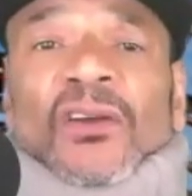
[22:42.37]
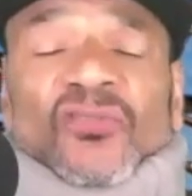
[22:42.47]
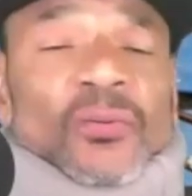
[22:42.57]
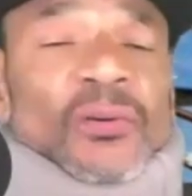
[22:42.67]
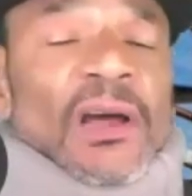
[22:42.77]

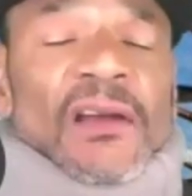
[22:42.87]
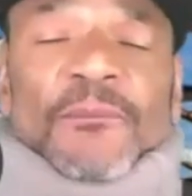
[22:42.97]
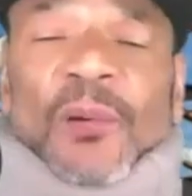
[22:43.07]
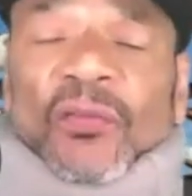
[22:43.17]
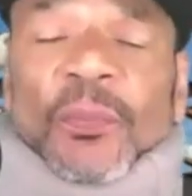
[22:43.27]
Because you and I
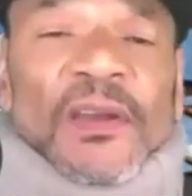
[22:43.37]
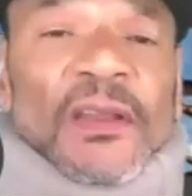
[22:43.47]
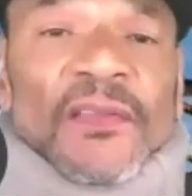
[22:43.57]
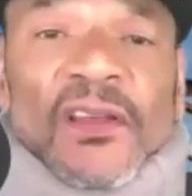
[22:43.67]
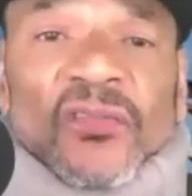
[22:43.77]
have both been
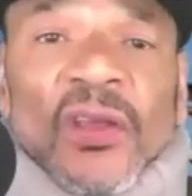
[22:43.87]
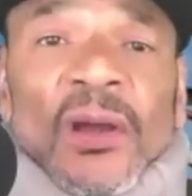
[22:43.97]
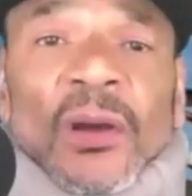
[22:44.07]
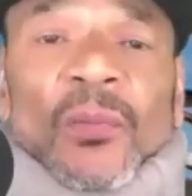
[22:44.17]
in this.